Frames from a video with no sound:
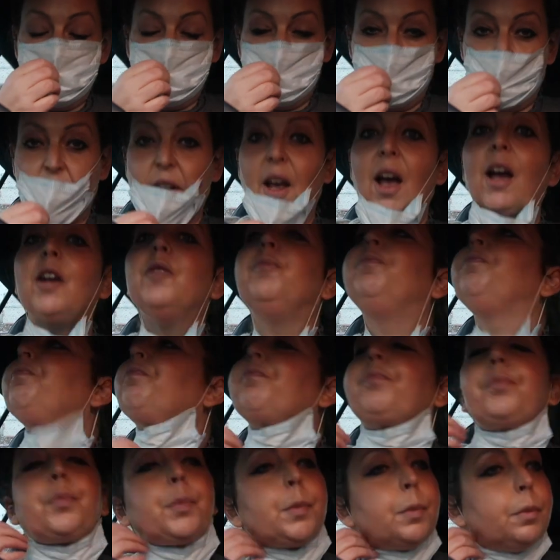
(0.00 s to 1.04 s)
So,
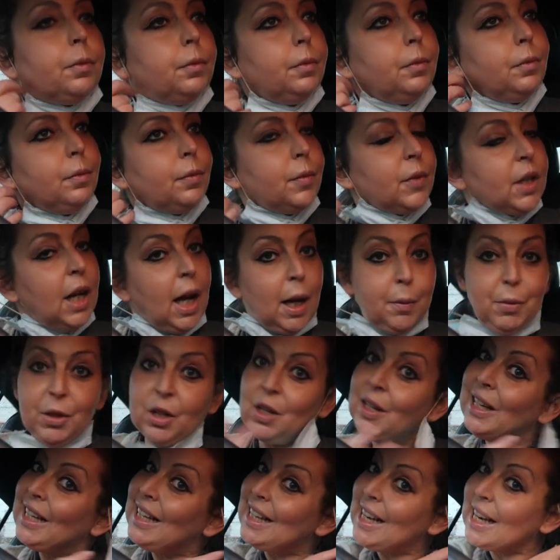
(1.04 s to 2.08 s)

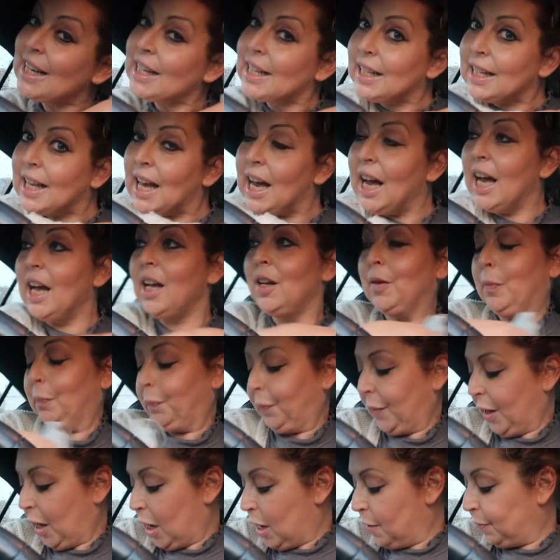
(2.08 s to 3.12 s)
absolutely dead in there.
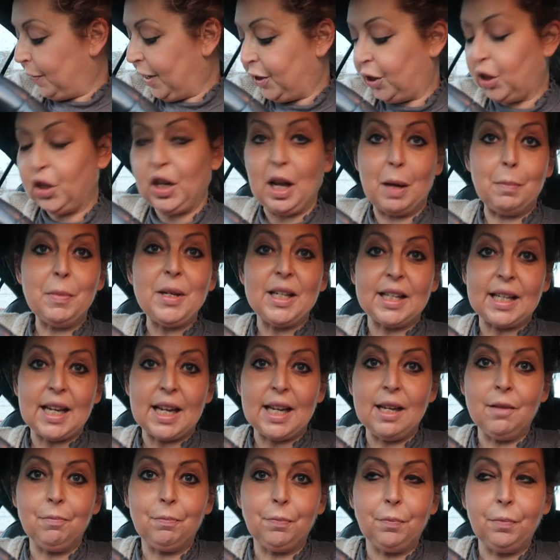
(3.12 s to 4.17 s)
They do get
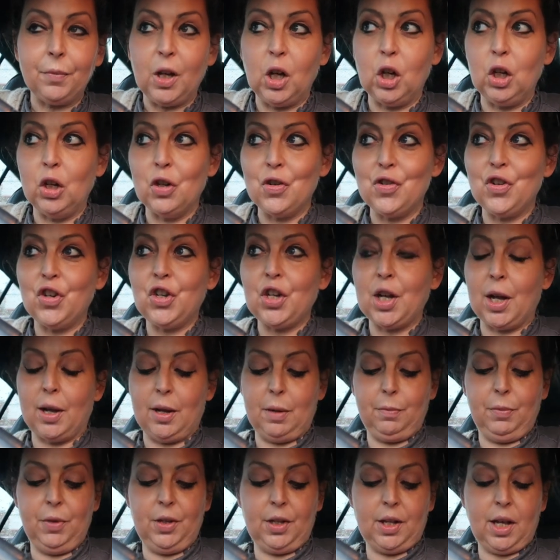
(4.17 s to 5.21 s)
busy at lunch
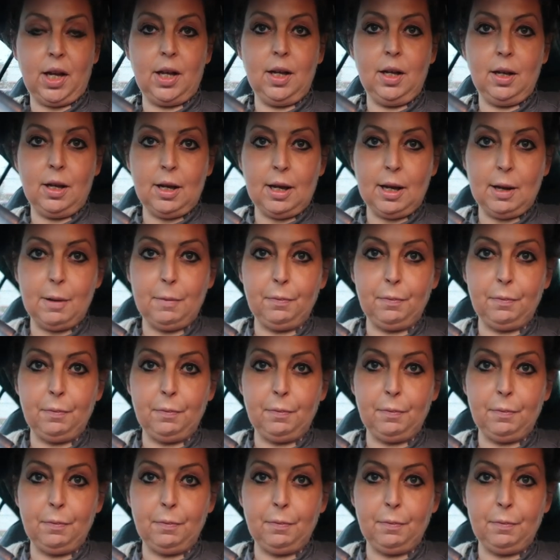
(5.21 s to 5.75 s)
times. They